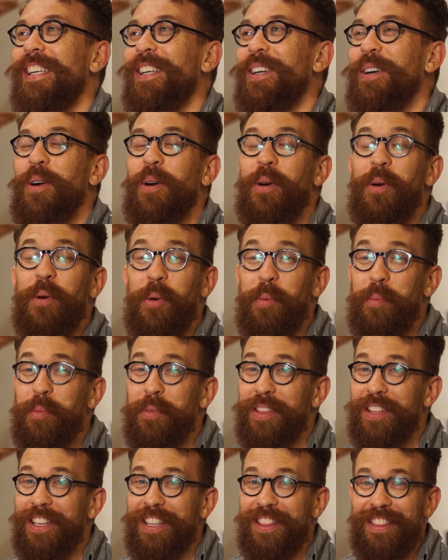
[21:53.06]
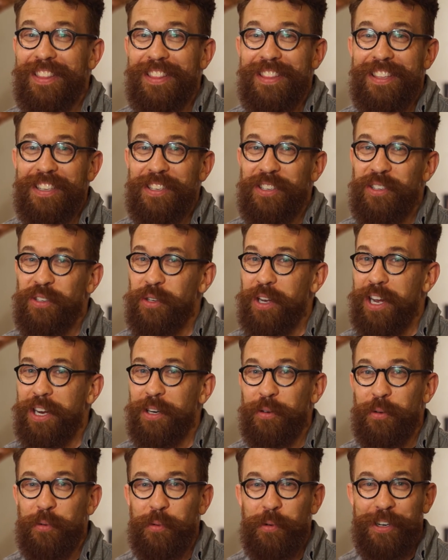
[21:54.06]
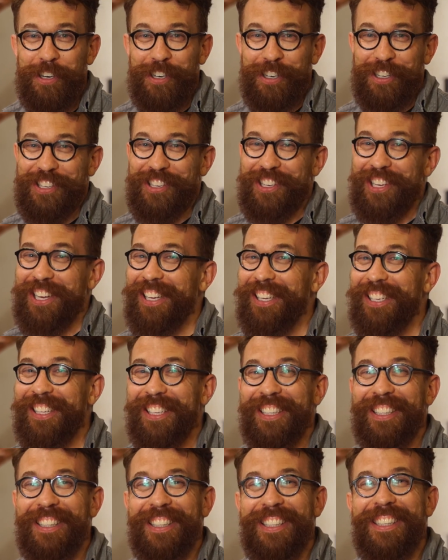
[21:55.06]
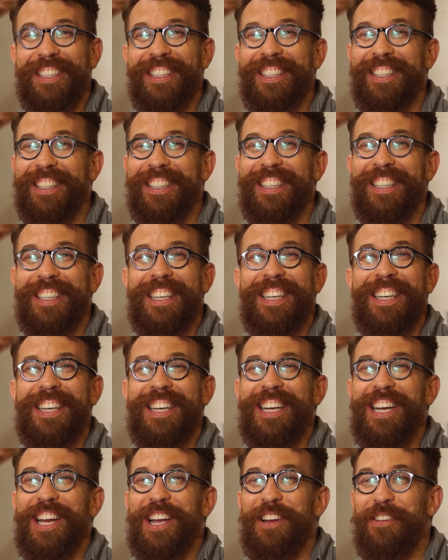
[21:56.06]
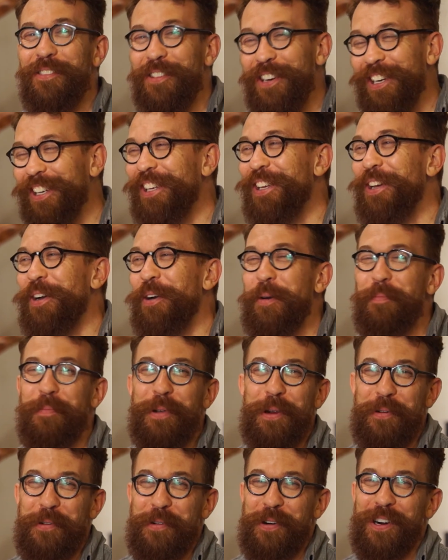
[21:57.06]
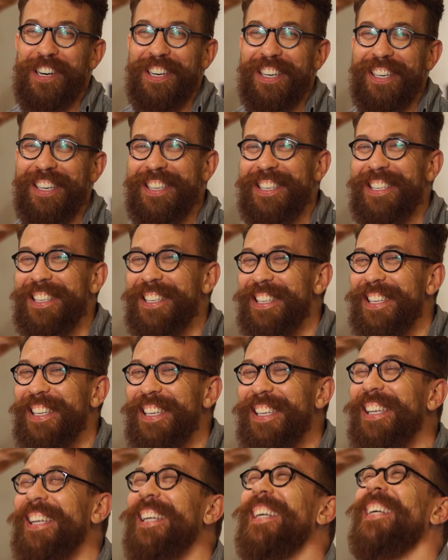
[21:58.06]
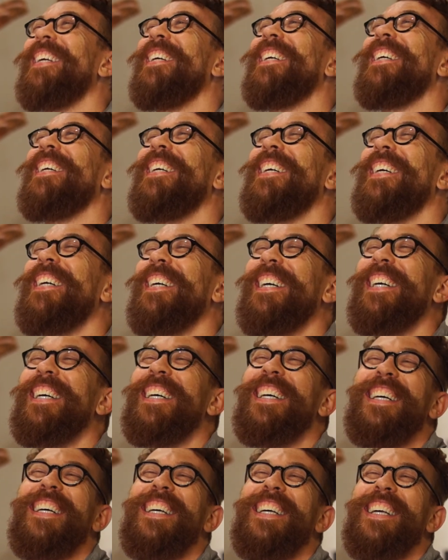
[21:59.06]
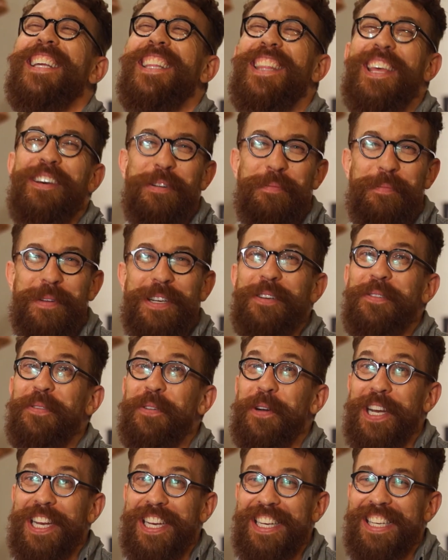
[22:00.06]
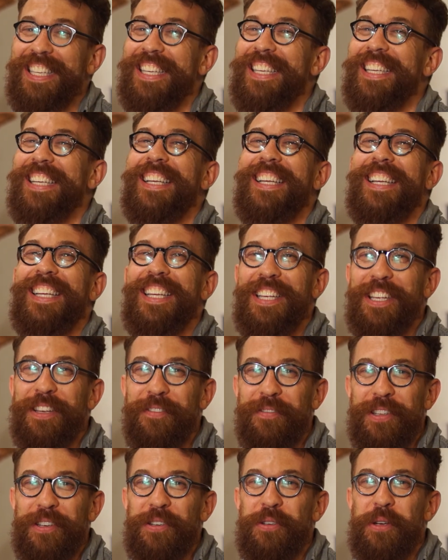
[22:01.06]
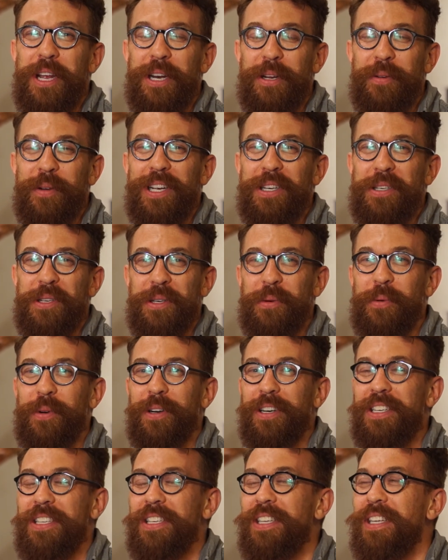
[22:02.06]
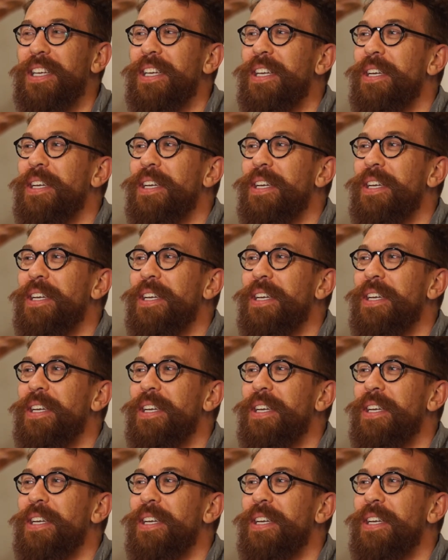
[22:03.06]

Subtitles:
hope that this shadow works. I really hope it works. That would be great if the shadow actually works.